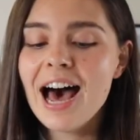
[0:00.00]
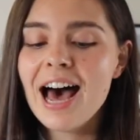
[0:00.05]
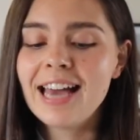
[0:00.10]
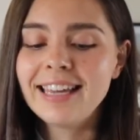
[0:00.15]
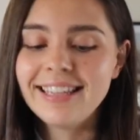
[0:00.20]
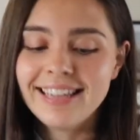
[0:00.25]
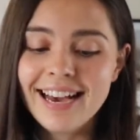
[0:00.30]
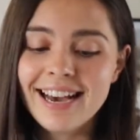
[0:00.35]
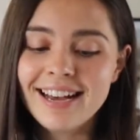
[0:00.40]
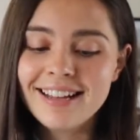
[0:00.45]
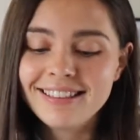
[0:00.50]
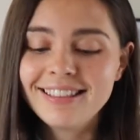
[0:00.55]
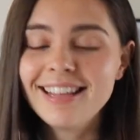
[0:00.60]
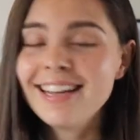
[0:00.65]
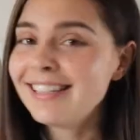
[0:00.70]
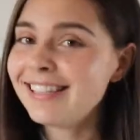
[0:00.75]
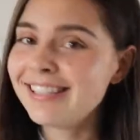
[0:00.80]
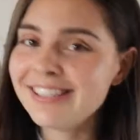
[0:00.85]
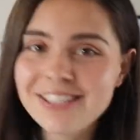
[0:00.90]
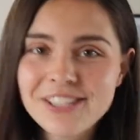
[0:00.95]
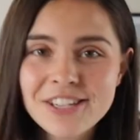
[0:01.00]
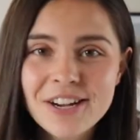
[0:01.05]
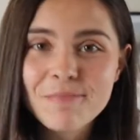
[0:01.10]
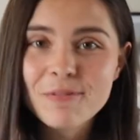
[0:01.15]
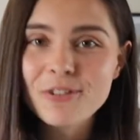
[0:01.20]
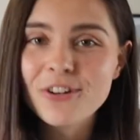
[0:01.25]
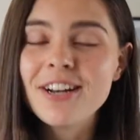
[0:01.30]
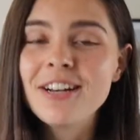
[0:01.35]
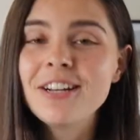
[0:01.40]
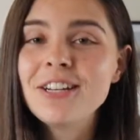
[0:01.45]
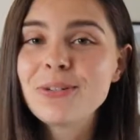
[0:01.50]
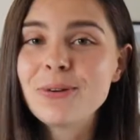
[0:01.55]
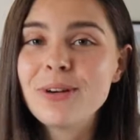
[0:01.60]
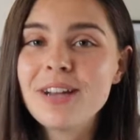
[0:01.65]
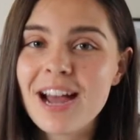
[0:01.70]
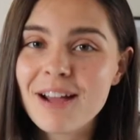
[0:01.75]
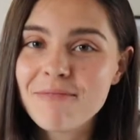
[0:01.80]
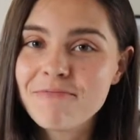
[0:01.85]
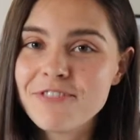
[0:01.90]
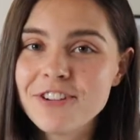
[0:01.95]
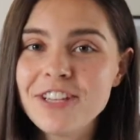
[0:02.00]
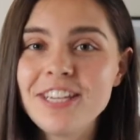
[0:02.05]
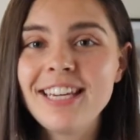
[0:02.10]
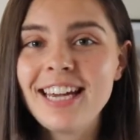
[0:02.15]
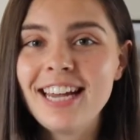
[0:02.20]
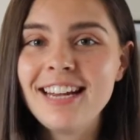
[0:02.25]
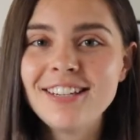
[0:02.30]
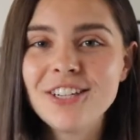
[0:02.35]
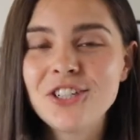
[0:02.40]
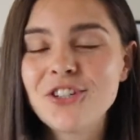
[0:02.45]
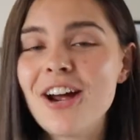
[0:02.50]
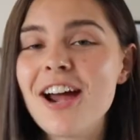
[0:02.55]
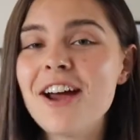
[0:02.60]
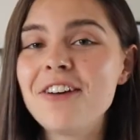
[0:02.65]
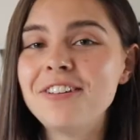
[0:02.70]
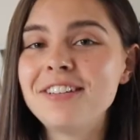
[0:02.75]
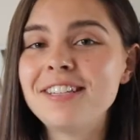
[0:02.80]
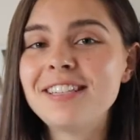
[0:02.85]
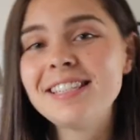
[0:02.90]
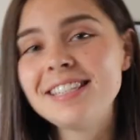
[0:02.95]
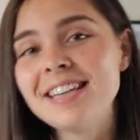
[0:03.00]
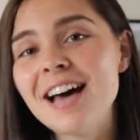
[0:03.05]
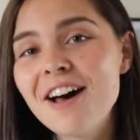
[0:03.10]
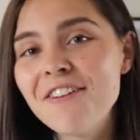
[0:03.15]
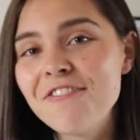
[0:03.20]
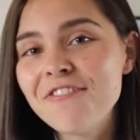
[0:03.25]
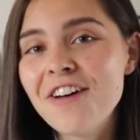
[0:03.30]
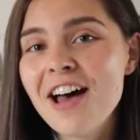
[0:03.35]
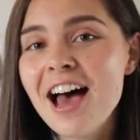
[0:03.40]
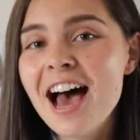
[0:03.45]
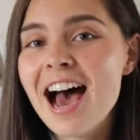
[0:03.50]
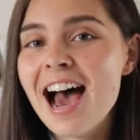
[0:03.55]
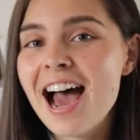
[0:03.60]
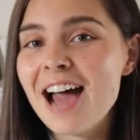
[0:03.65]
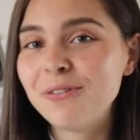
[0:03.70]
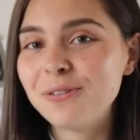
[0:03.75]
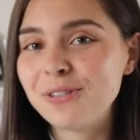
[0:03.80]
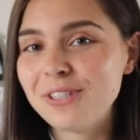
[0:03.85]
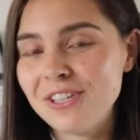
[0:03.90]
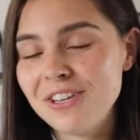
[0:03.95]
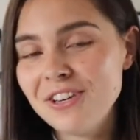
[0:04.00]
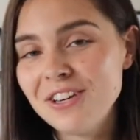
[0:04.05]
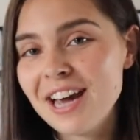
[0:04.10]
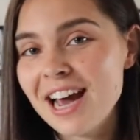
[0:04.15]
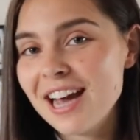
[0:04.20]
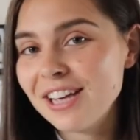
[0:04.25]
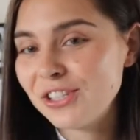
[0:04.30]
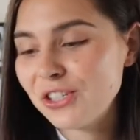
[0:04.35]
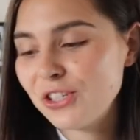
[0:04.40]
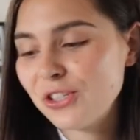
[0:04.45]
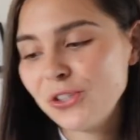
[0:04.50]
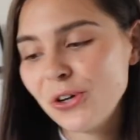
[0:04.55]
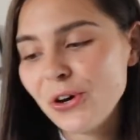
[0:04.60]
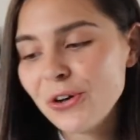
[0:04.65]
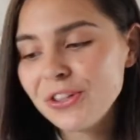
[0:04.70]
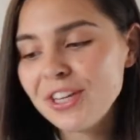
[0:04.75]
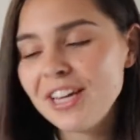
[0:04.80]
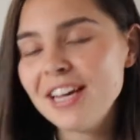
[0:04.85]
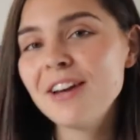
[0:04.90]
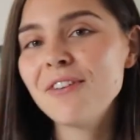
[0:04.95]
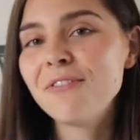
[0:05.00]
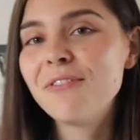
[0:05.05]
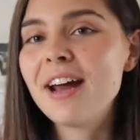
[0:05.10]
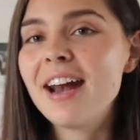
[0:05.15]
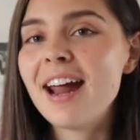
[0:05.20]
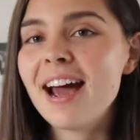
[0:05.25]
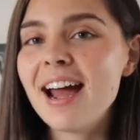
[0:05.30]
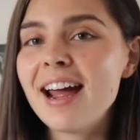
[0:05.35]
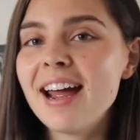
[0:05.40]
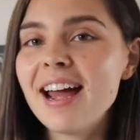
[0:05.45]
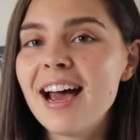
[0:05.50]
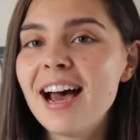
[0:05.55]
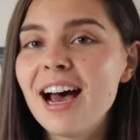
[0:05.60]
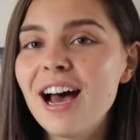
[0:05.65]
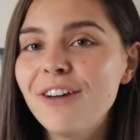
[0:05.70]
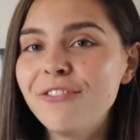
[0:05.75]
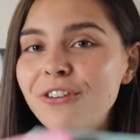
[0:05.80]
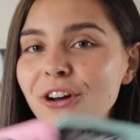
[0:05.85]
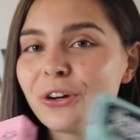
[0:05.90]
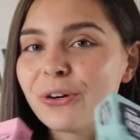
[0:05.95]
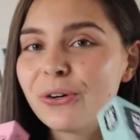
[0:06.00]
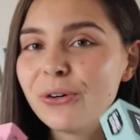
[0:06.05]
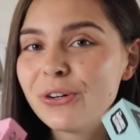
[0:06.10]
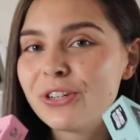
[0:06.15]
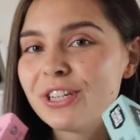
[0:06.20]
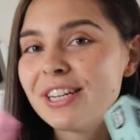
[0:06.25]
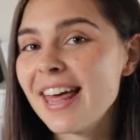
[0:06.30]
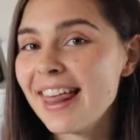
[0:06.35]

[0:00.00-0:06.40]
yeah, let's just jump straight into it. I'm really keen to try all this stuff. I will see you guys shortly when I have cooked